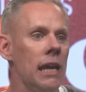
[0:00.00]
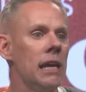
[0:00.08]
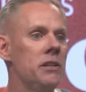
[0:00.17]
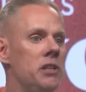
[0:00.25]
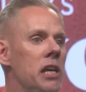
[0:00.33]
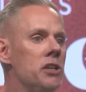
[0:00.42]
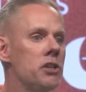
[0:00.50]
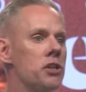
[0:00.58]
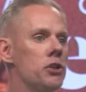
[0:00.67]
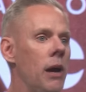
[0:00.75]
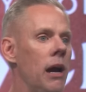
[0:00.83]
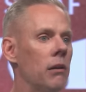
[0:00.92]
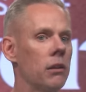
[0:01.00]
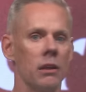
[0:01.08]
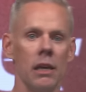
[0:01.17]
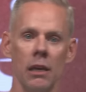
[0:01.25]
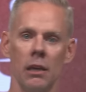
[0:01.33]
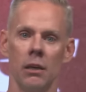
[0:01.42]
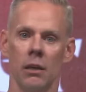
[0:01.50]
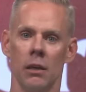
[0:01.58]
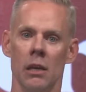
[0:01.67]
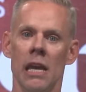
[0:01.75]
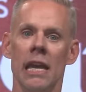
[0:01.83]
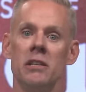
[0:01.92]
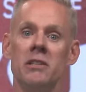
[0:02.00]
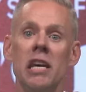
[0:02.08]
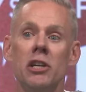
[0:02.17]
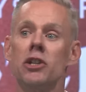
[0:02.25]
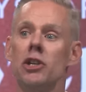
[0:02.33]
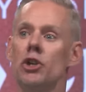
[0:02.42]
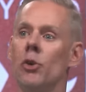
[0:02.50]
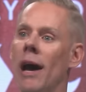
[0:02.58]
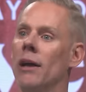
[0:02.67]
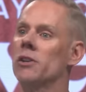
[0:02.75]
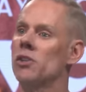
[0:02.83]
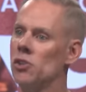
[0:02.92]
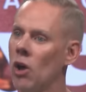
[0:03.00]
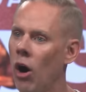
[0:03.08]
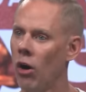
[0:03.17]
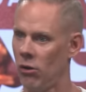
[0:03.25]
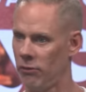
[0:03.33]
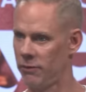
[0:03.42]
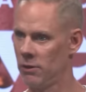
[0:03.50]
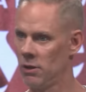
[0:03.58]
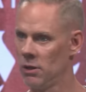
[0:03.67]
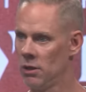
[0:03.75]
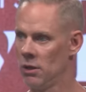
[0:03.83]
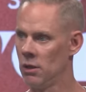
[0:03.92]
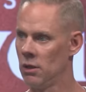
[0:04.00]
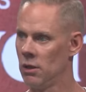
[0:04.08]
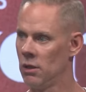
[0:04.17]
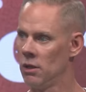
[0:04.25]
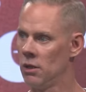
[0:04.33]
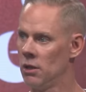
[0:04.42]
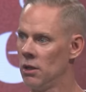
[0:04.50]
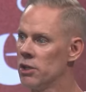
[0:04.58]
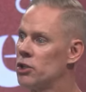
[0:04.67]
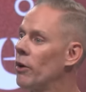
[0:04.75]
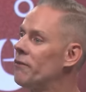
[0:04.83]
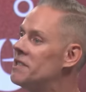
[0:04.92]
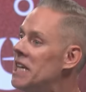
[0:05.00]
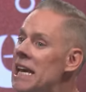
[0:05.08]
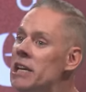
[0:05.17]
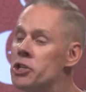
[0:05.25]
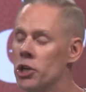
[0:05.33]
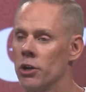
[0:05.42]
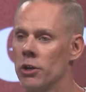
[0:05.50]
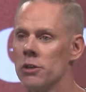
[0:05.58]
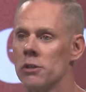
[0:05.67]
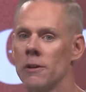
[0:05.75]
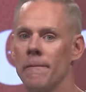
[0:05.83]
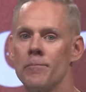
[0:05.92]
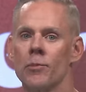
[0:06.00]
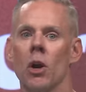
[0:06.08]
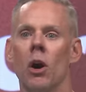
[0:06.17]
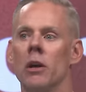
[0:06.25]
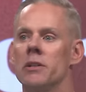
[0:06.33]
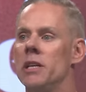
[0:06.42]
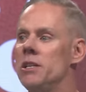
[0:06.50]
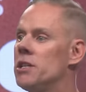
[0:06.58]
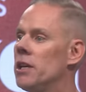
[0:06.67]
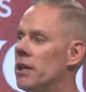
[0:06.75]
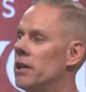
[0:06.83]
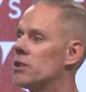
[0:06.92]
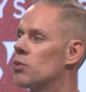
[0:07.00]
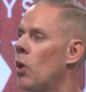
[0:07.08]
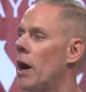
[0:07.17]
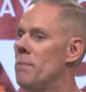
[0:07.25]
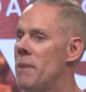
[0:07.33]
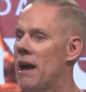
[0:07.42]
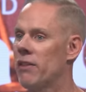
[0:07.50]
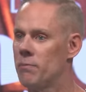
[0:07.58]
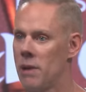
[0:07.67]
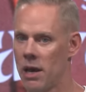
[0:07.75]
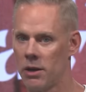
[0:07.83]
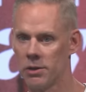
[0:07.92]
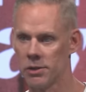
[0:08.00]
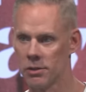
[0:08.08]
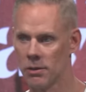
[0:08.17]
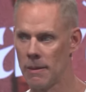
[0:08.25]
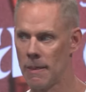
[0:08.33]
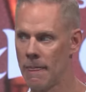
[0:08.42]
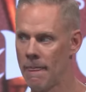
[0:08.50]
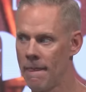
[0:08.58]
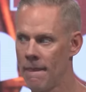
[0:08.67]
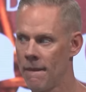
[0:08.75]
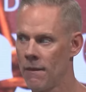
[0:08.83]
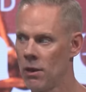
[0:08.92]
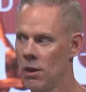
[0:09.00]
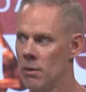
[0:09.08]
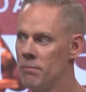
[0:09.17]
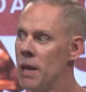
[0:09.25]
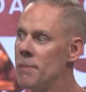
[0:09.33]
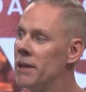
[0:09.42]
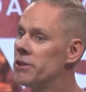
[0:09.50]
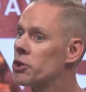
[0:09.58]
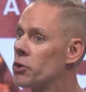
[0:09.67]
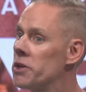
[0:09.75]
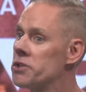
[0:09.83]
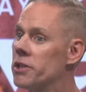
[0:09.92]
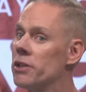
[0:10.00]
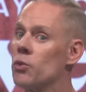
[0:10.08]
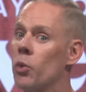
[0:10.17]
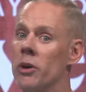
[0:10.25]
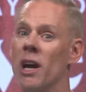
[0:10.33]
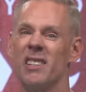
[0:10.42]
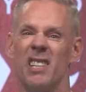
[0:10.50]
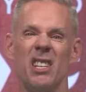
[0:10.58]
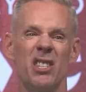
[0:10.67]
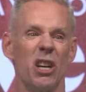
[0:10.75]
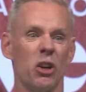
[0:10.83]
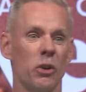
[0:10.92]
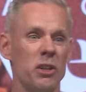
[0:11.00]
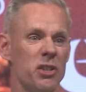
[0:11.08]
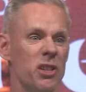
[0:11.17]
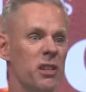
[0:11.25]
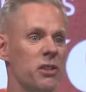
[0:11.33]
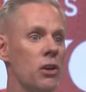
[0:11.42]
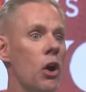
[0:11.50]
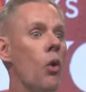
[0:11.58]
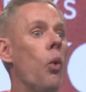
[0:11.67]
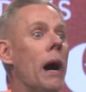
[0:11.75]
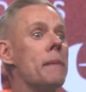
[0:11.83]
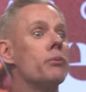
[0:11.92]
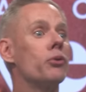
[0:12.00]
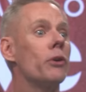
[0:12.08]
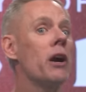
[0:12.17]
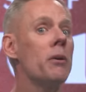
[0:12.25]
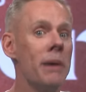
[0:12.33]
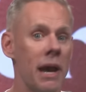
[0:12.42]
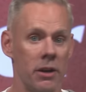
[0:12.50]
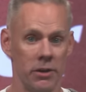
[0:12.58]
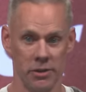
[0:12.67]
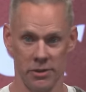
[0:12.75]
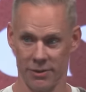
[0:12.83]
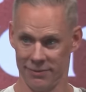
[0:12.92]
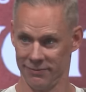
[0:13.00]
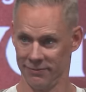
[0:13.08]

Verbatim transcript: It teaches you how to think, it teaches you how to solve. So if teachers aren't teaching kids why math matters, maybe as Christians, we're not teaching Christians why prayer matters.